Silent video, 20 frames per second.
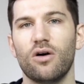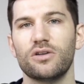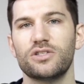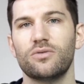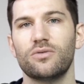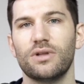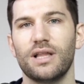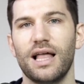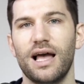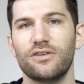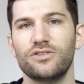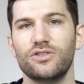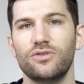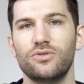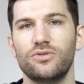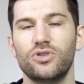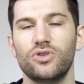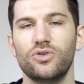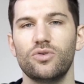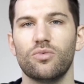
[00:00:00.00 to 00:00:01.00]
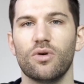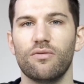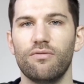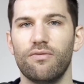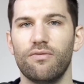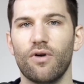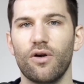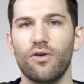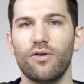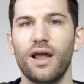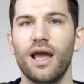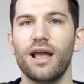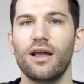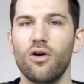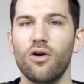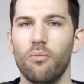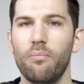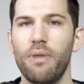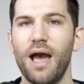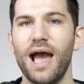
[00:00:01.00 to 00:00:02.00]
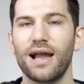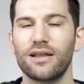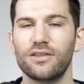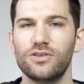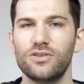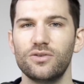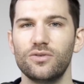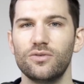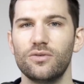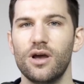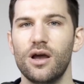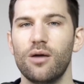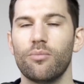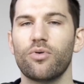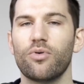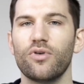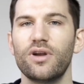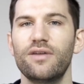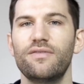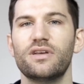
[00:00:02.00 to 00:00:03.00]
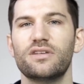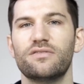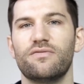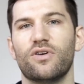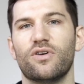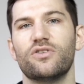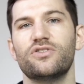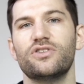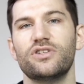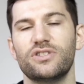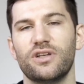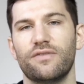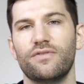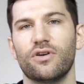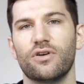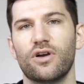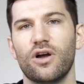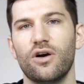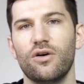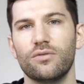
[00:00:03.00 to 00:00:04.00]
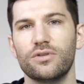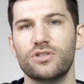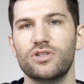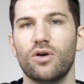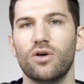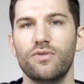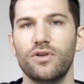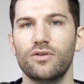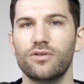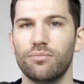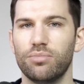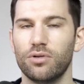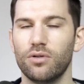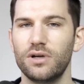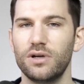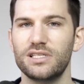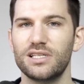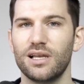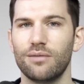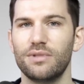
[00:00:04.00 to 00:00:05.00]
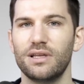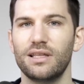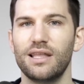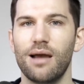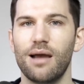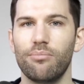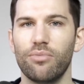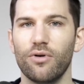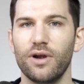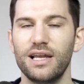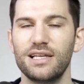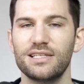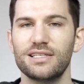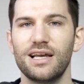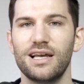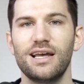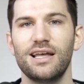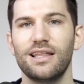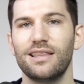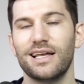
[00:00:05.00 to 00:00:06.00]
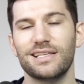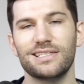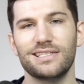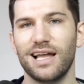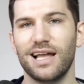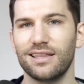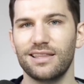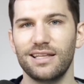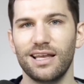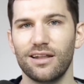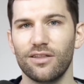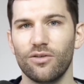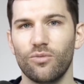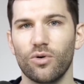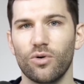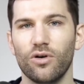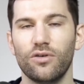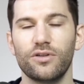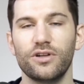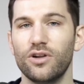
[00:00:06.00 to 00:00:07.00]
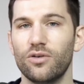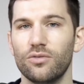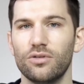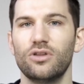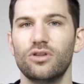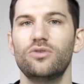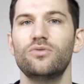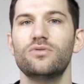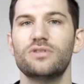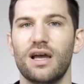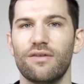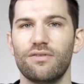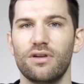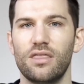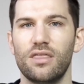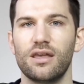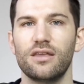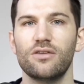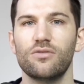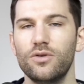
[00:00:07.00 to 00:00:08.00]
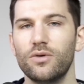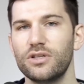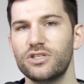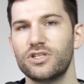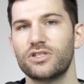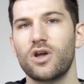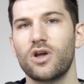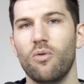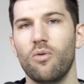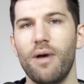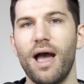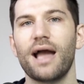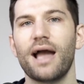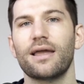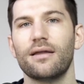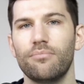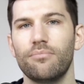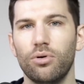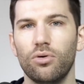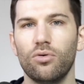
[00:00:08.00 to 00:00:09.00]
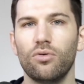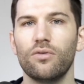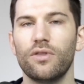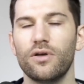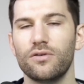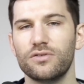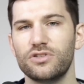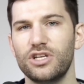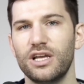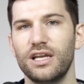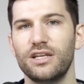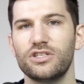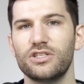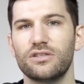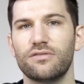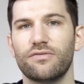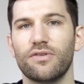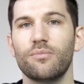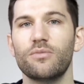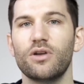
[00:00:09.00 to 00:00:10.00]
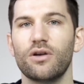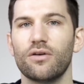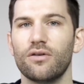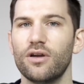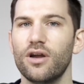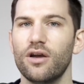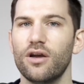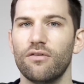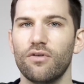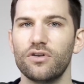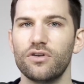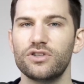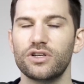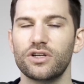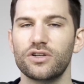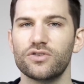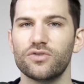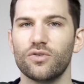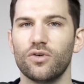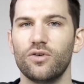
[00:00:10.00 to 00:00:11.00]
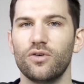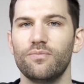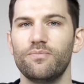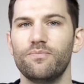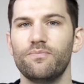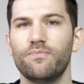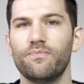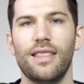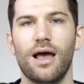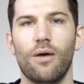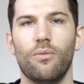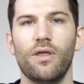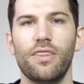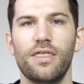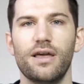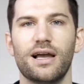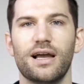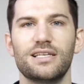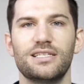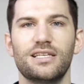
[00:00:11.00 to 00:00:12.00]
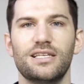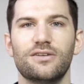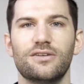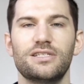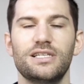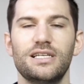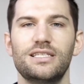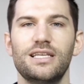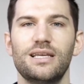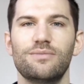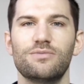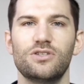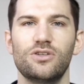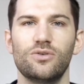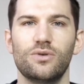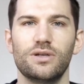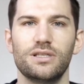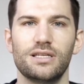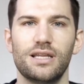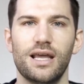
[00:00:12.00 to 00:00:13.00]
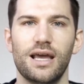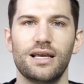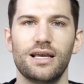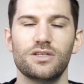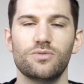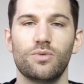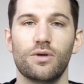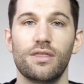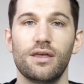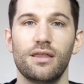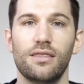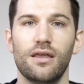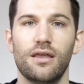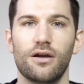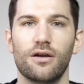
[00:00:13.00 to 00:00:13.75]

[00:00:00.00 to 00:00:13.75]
also allows you to revert and go back to previous versions of your code. So if you deploy something that breaks, that's not the end of the world. You don't lose everything. You can just go back and pull those changes from your version control. Now, one thing I still see teams doing today is within